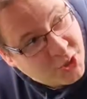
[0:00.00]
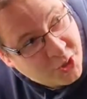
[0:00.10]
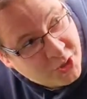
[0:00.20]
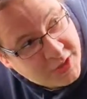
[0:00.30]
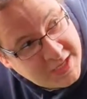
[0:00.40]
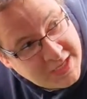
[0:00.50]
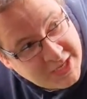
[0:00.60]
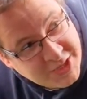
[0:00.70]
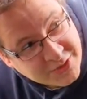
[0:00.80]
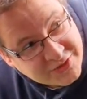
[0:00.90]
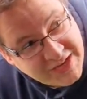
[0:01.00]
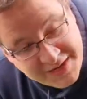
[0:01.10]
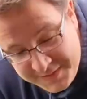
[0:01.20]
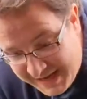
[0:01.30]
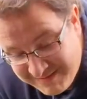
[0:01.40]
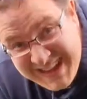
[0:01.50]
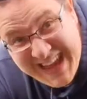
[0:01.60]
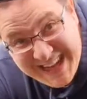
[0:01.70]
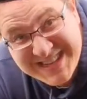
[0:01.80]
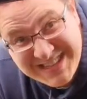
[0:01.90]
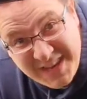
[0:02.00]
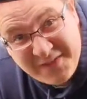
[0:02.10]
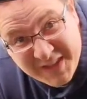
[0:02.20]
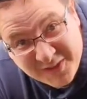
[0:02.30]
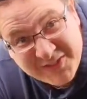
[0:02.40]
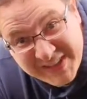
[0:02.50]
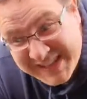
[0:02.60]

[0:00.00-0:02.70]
tall, you'll see in a minute, it's difficult